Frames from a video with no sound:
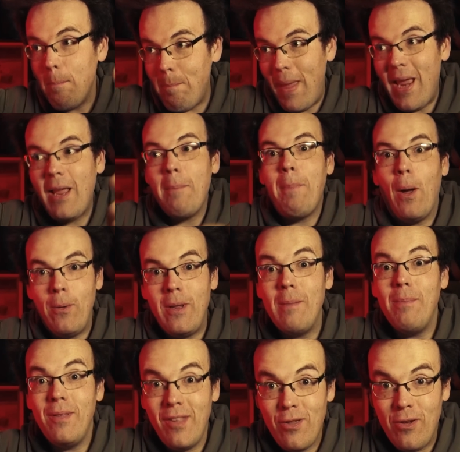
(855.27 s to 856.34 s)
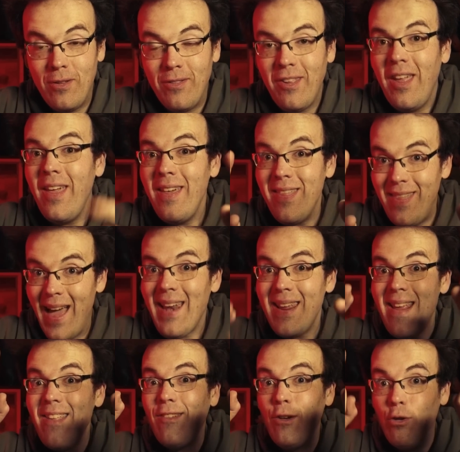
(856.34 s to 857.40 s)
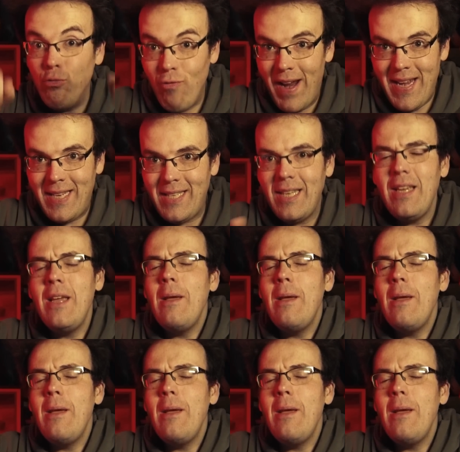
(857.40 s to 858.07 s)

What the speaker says: big podium positions. That is great.